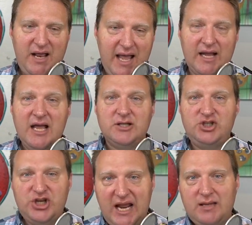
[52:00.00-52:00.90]
But heck,
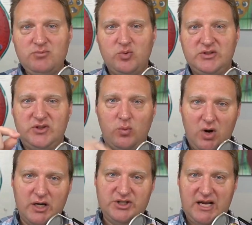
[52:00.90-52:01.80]
James was the
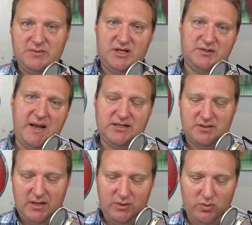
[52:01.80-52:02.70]
one, James and his
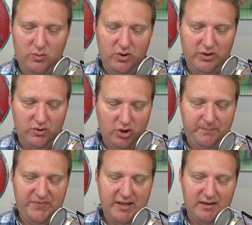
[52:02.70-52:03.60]
mastermind were, were the
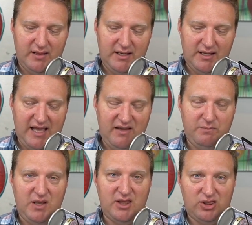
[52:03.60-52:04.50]
group that, that gave
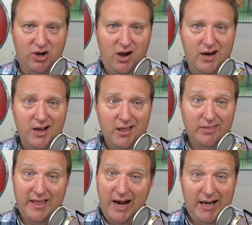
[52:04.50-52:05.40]
me the thought
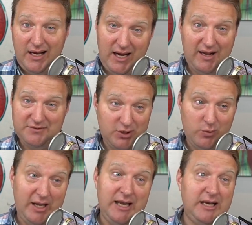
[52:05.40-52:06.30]
that I didn't have to
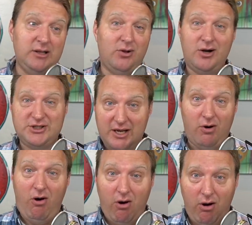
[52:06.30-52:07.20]
do any launch at
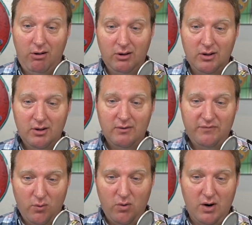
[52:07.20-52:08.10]
all
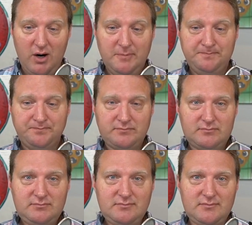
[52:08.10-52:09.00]
for
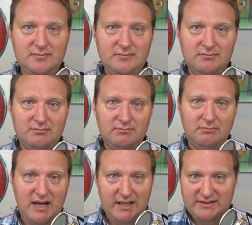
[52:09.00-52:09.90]

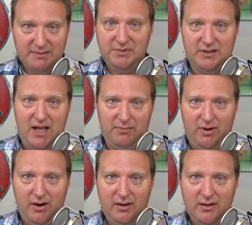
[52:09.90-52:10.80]
my template
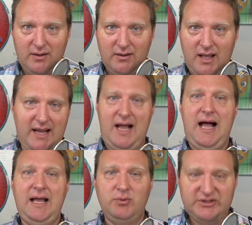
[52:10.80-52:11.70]
library. Like
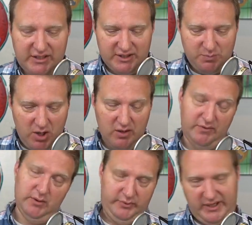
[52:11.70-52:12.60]
I was in this mode
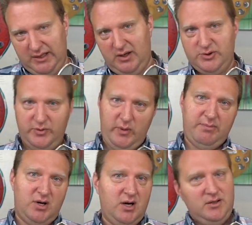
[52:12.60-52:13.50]
of, oh, you got to launch with a
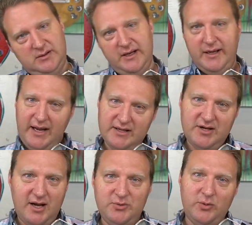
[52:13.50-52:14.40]
webinar. And
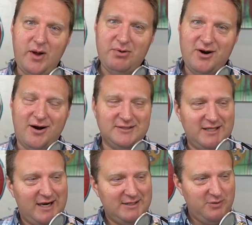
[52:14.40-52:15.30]
so I'm doing webinars.
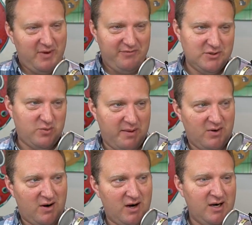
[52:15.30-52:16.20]
And then I do my first
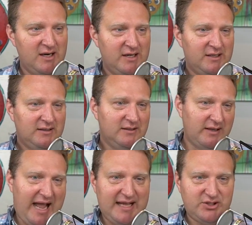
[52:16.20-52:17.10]
webinar
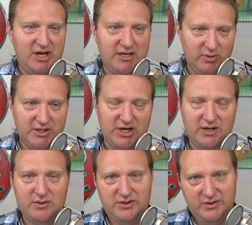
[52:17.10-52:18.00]
last January,
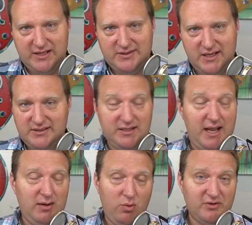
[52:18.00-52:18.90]
January 2019,
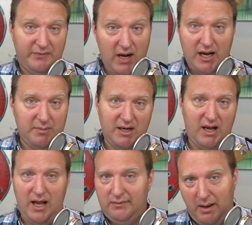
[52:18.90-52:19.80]
and it worked fine. I mean,
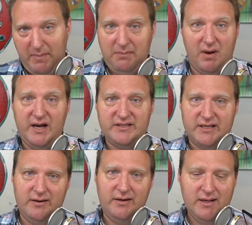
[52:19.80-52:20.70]
I, I made money,
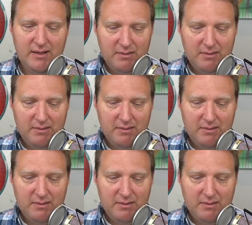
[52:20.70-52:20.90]
etc.